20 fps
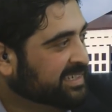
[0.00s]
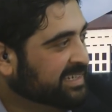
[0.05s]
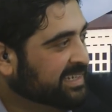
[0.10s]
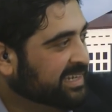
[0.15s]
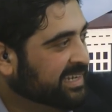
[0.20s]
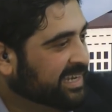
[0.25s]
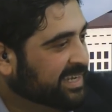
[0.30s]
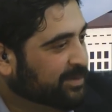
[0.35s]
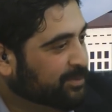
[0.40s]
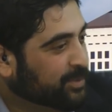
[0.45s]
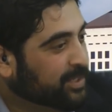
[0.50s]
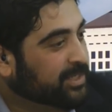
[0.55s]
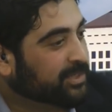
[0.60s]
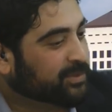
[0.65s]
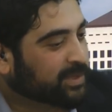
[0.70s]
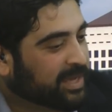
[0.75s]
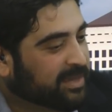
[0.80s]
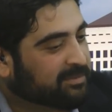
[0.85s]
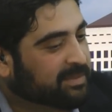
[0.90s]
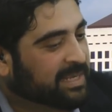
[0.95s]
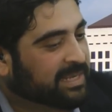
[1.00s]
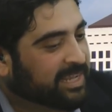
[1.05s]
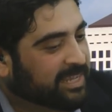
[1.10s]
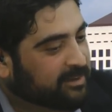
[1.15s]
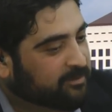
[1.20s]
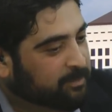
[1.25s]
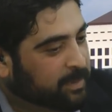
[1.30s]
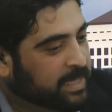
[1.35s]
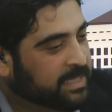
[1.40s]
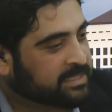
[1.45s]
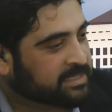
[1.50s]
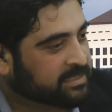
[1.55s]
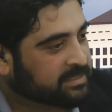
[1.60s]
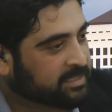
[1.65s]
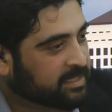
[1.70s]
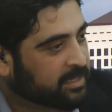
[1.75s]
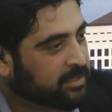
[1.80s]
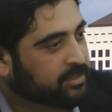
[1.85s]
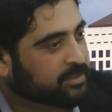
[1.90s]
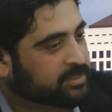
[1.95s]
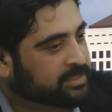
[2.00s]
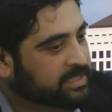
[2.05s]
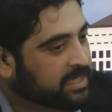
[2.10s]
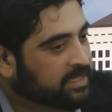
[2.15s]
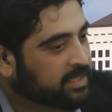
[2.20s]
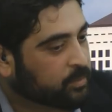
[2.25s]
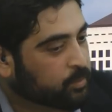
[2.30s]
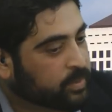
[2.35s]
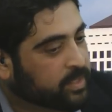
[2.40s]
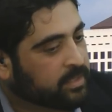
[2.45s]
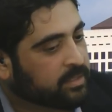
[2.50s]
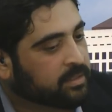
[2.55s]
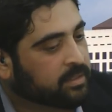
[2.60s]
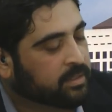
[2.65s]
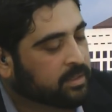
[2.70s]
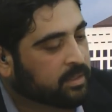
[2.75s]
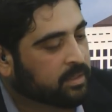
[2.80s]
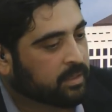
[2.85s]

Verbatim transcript: Sure. And we need to have that kind of patience and understand that we need